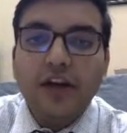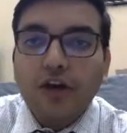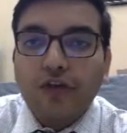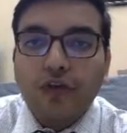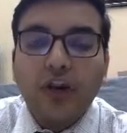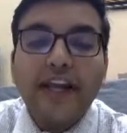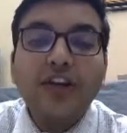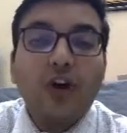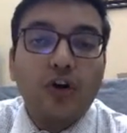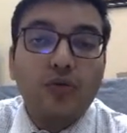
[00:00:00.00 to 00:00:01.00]
following
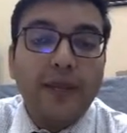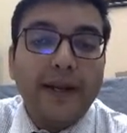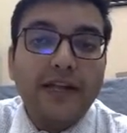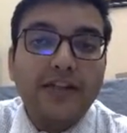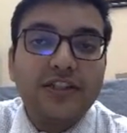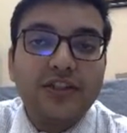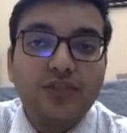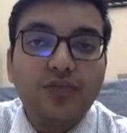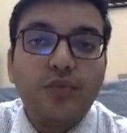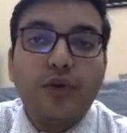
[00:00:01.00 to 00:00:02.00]
documents
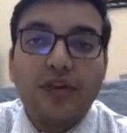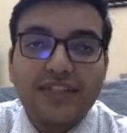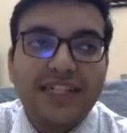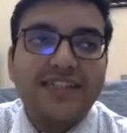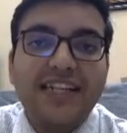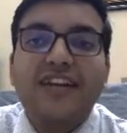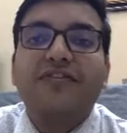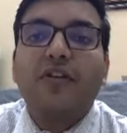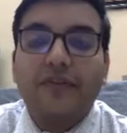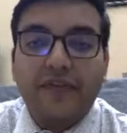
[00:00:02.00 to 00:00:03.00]
to process that
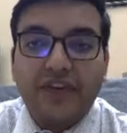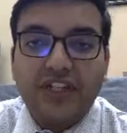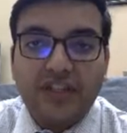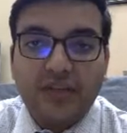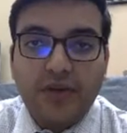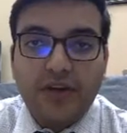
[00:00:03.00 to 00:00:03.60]
form 15CB.